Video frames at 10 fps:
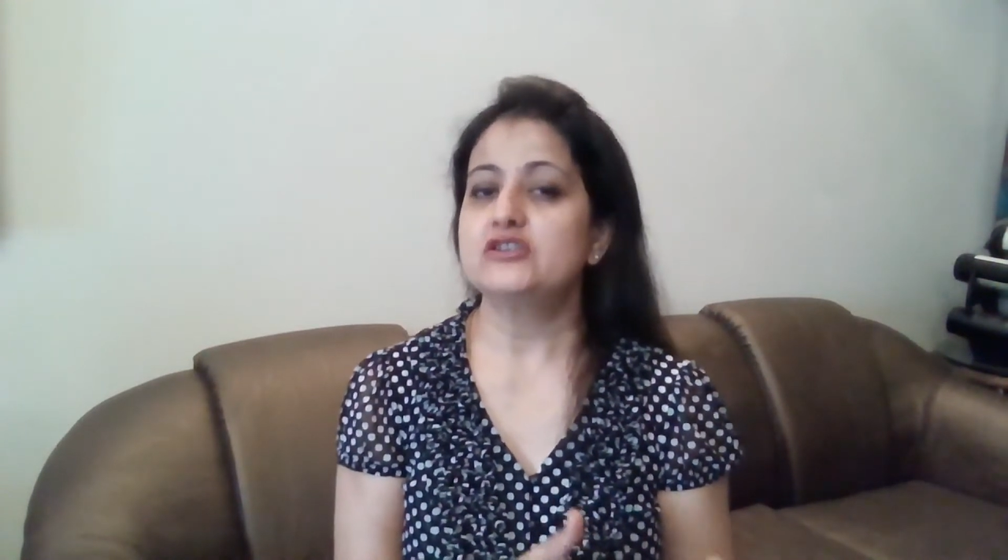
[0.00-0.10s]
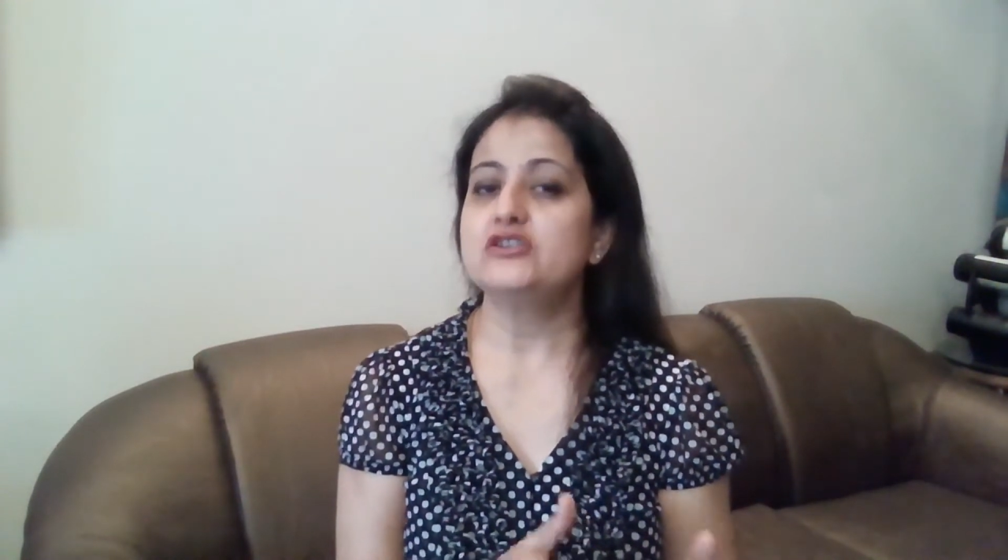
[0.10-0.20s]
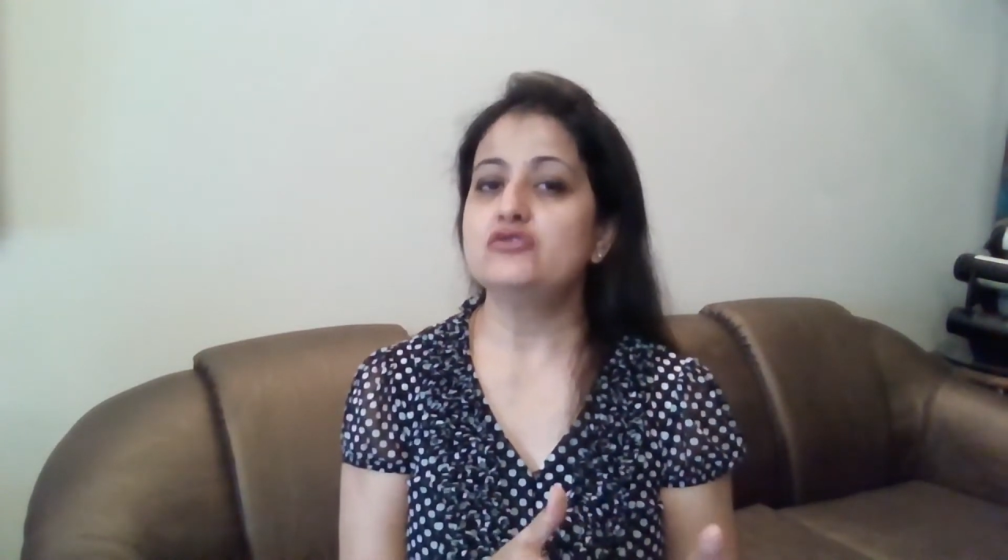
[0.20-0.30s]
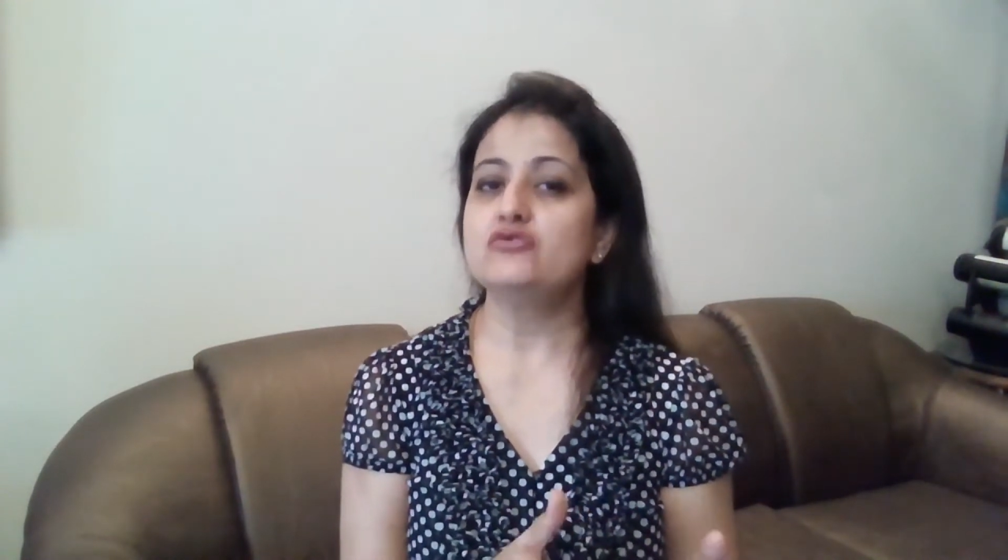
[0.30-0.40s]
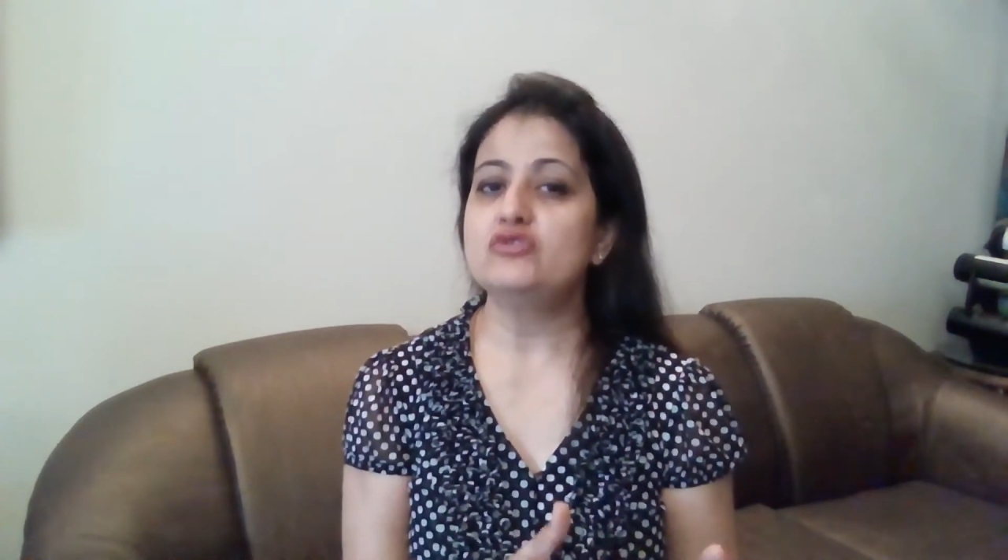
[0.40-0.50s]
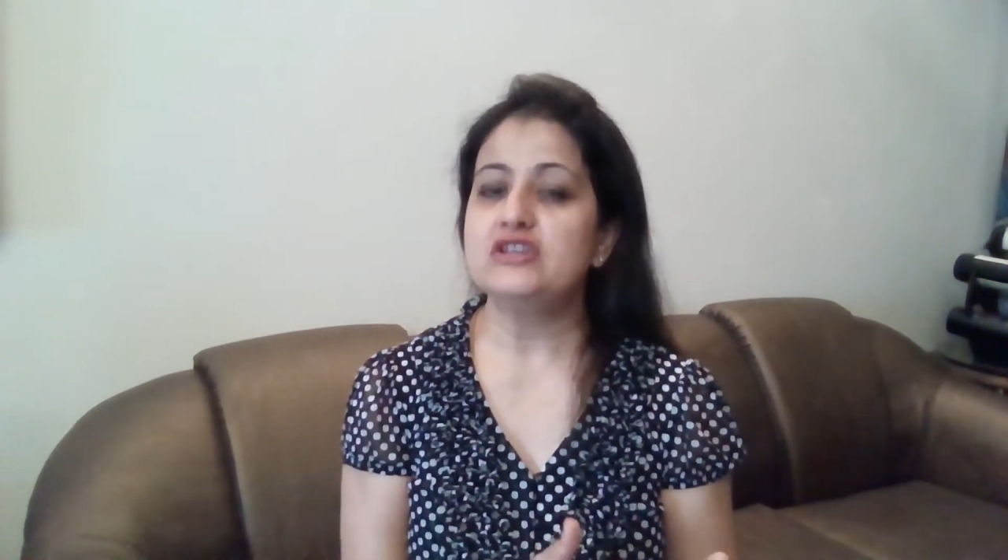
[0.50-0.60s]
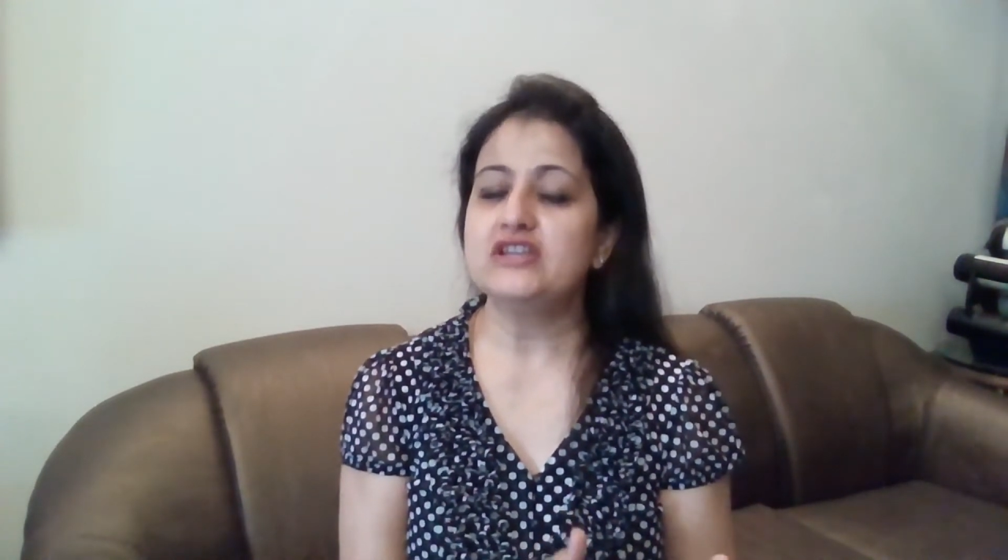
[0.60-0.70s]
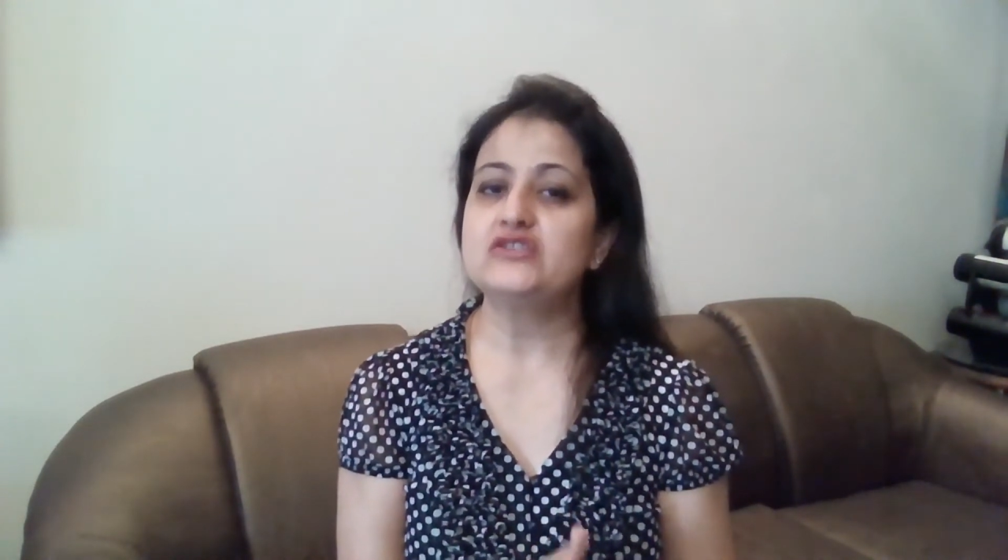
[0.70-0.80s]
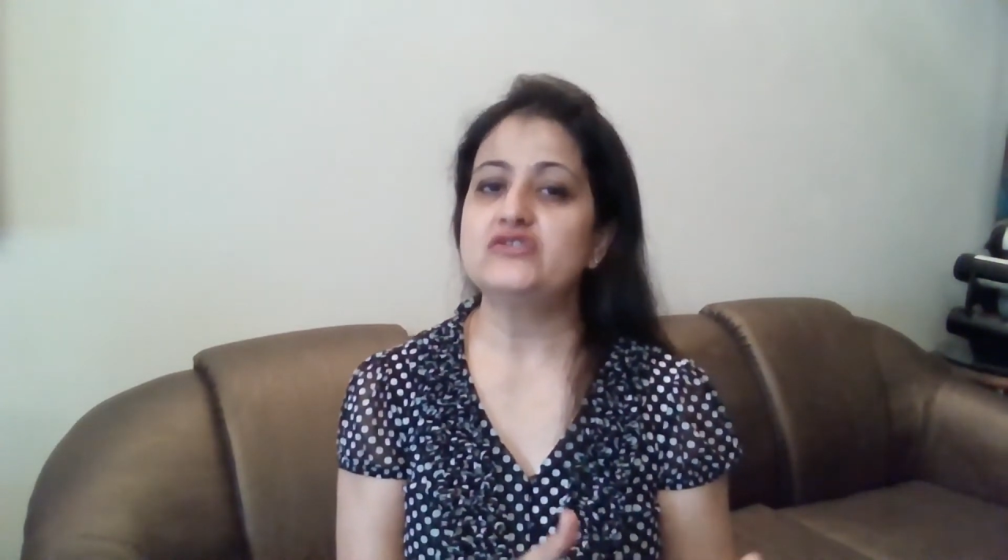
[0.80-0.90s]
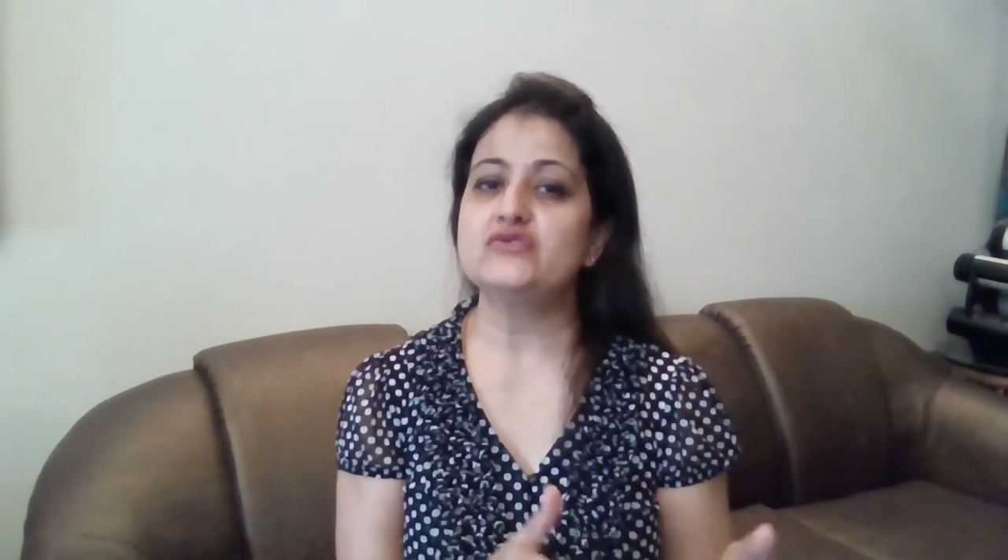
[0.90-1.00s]
you
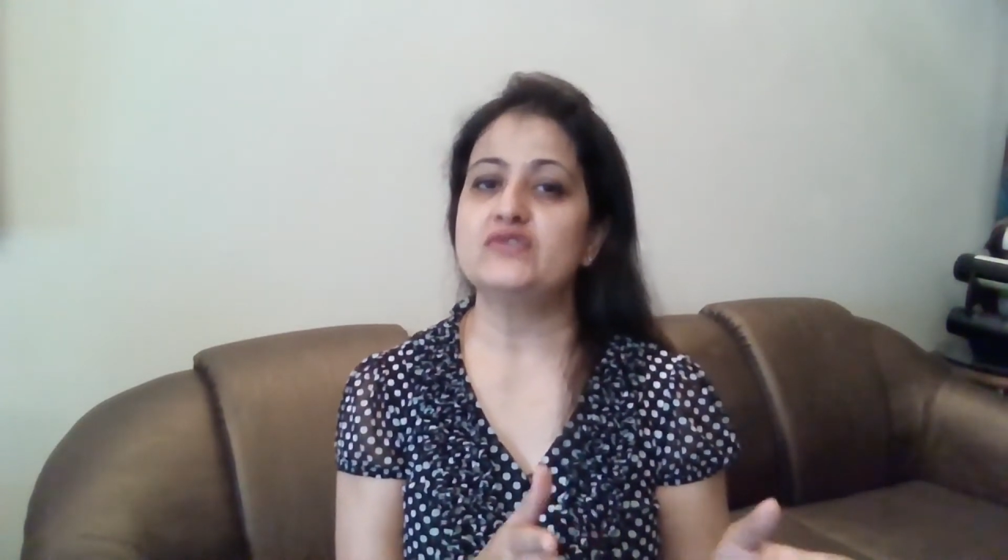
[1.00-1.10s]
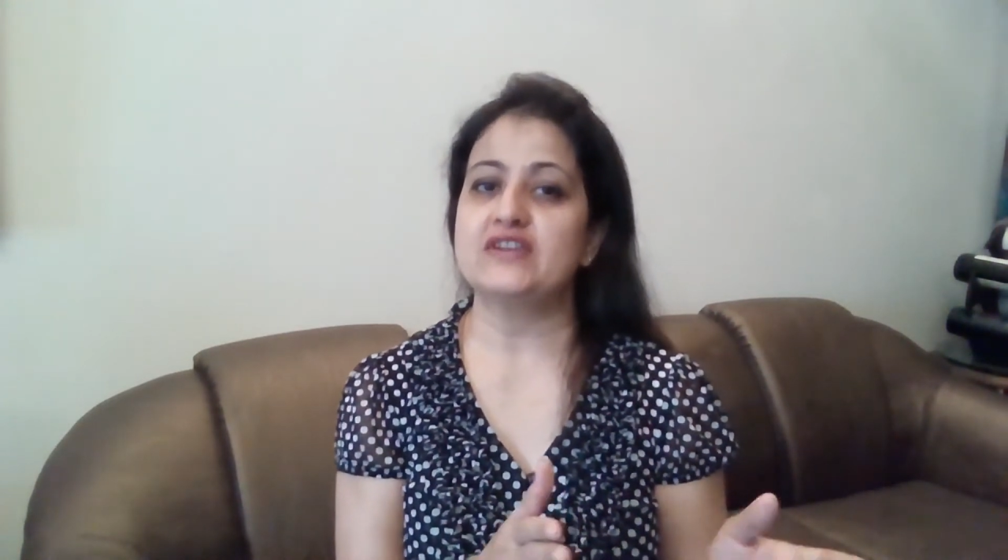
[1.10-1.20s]
need to